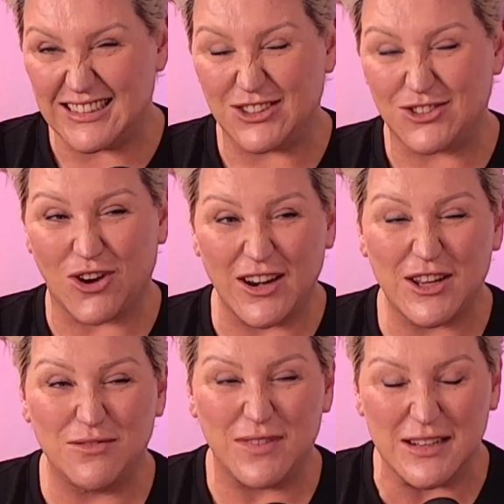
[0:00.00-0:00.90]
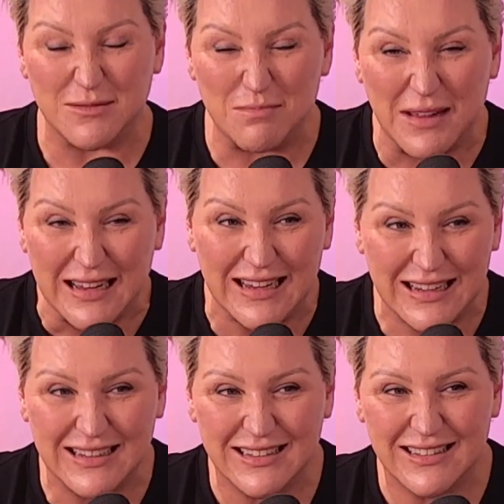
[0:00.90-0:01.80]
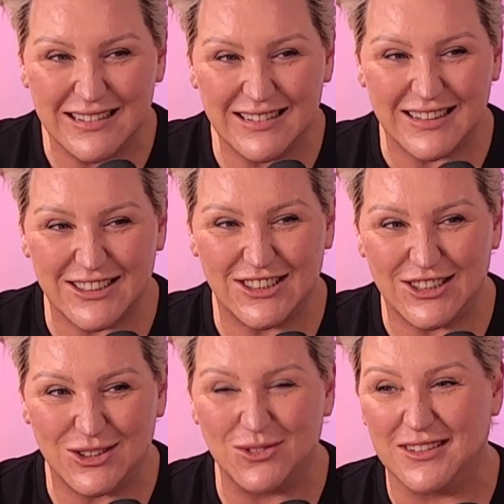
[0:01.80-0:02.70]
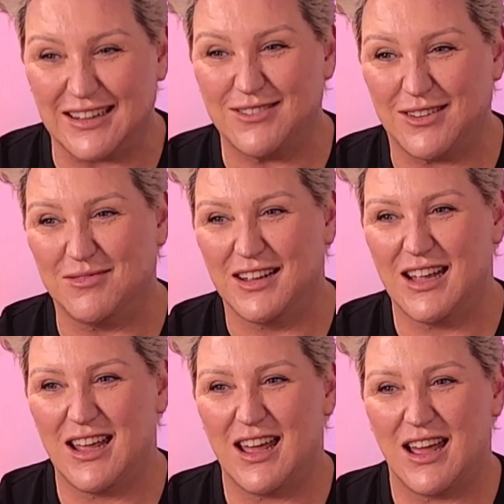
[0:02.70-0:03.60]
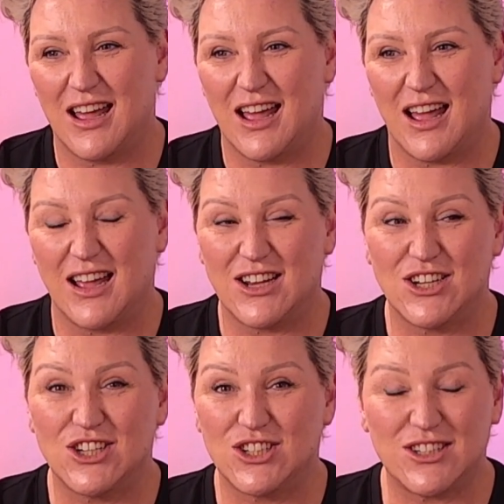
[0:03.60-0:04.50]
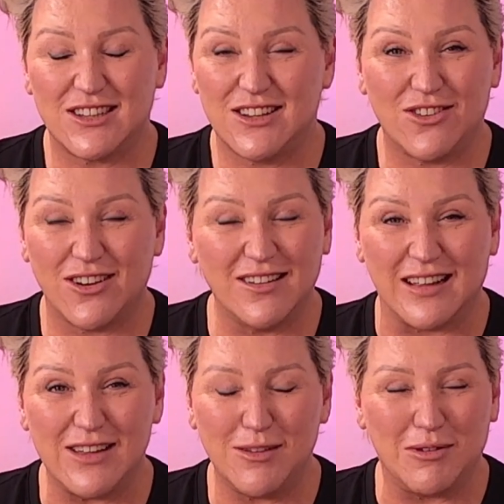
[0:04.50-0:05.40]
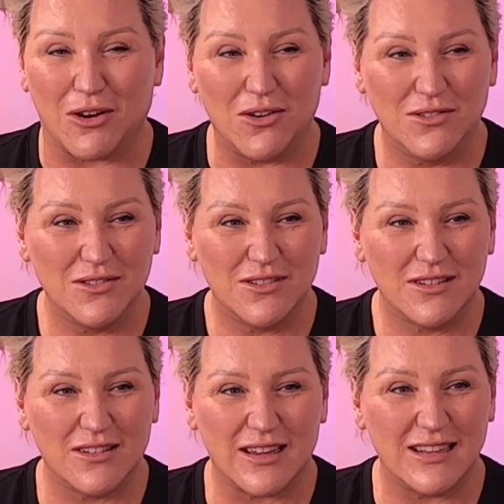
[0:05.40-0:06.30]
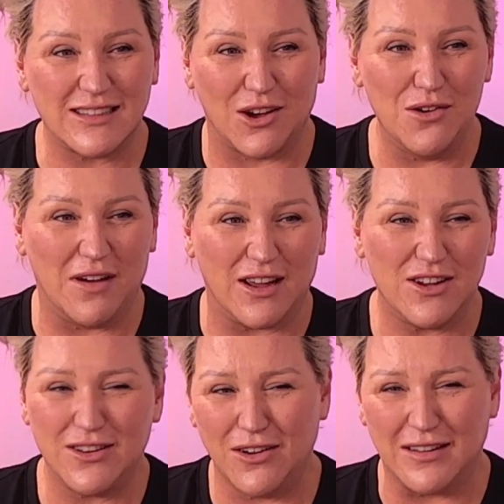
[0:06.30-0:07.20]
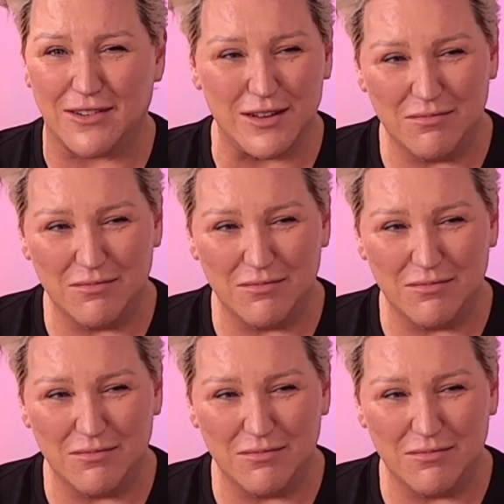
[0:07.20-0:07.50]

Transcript: She's trying to convince me that she shouldn't leave him. She, you gotta leave him, girl. Like it's over. You don't love